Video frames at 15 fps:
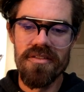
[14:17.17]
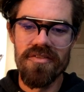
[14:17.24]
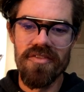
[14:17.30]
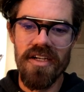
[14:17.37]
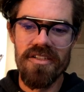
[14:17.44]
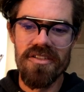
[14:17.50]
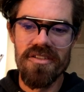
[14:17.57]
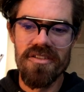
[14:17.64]

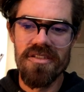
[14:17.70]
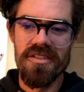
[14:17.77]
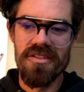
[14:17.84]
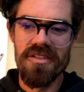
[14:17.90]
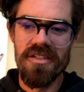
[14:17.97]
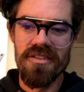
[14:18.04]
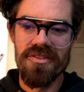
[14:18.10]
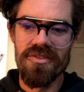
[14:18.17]

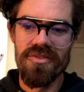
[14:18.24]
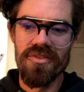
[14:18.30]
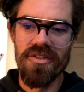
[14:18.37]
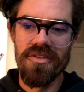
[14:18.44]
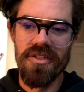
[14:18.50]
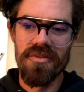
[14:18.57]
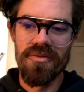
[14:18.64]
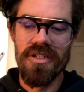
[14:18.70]
devices has
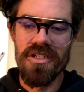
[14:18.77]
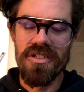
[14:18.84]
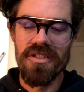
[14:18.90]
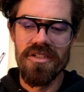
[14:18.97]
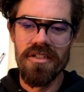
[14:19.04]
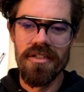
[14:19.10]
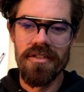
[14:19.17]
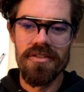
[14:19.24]
grown in
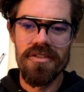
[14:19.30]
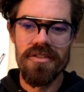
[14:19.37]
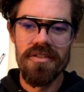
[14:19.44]
recent years.